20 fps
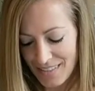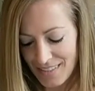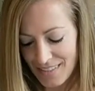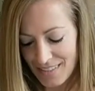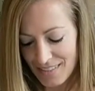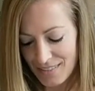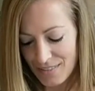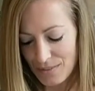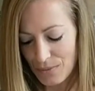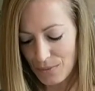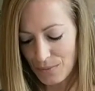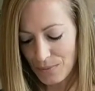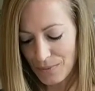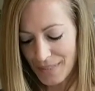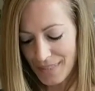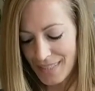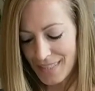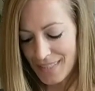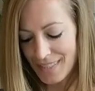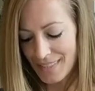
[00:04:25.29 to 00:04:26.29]

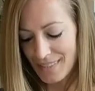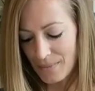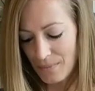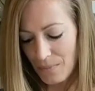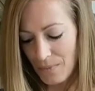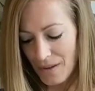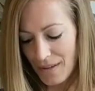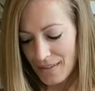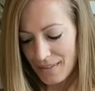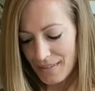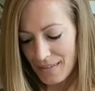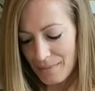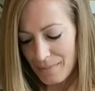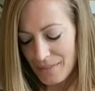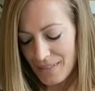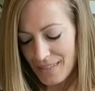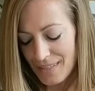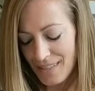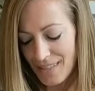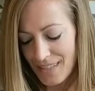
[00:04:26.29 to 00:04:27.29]
Squeeze some water up
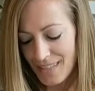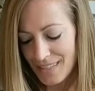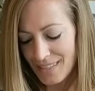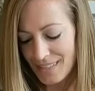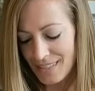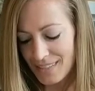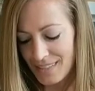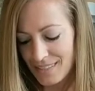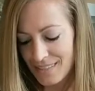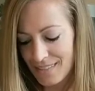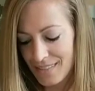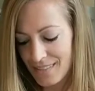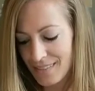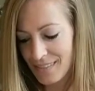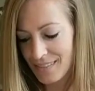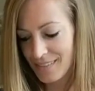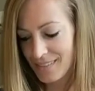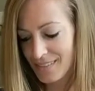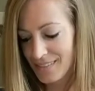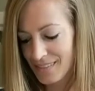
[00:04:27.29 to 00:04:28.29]
into this.
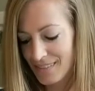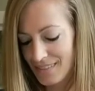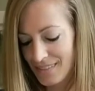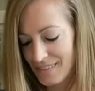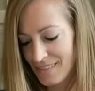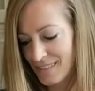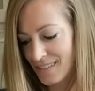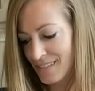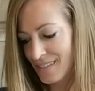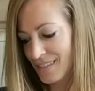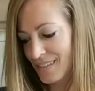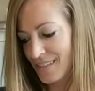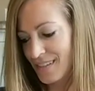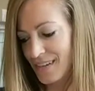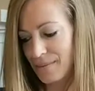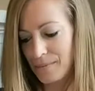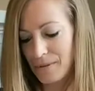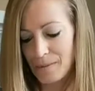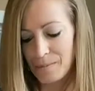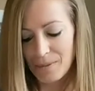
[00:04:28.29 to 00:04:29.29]
And
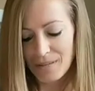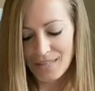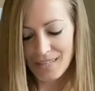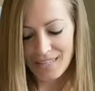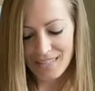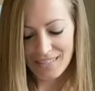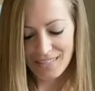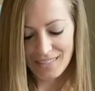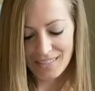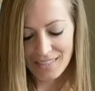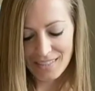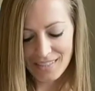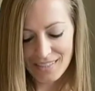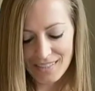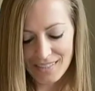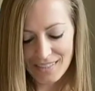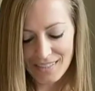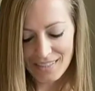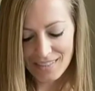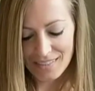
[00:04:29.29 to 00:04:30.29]
I'm going to put it in
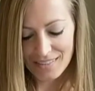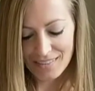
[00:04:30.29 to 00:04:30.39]
here.